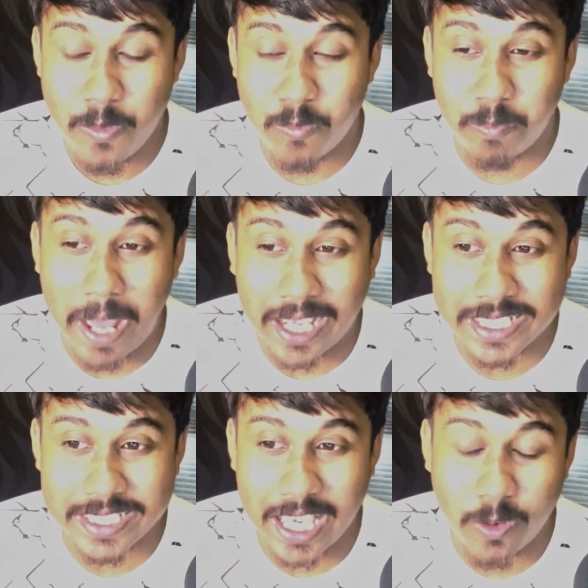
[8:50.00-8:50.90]
black
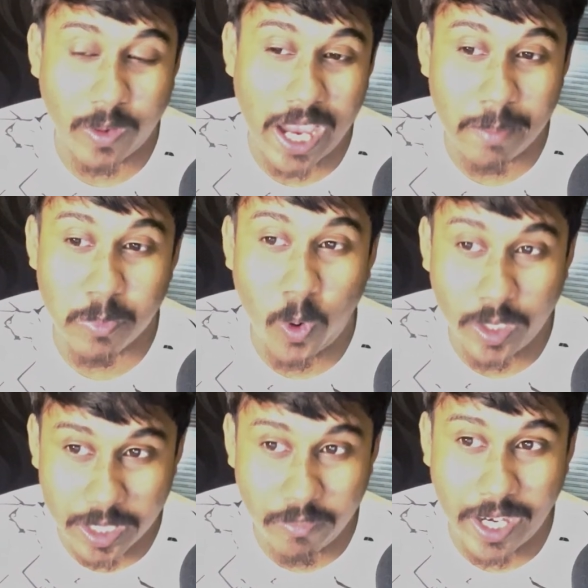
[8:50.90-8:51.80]
is saying, okay, I am
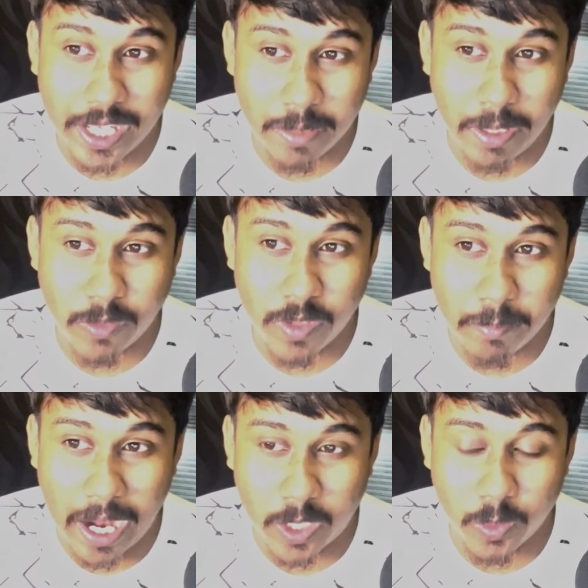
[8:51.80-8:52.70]
not inviting my
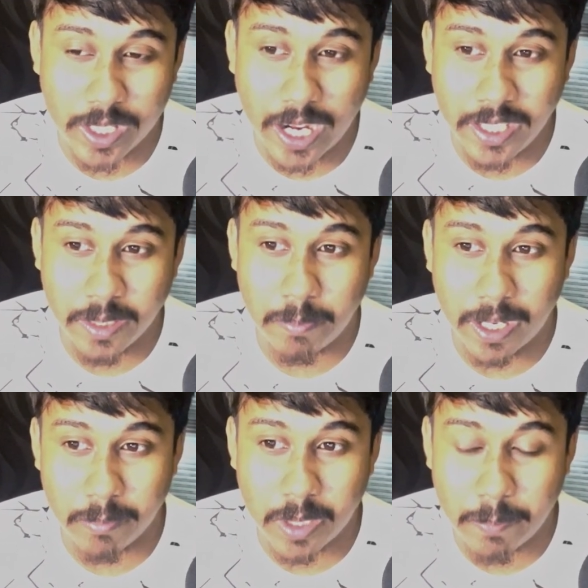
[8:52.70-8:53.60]
queen back to d8,
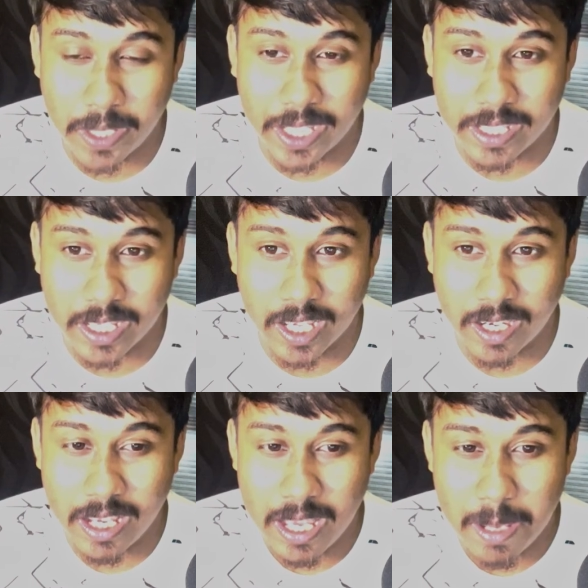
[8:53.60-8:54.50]
but I am keeping it here.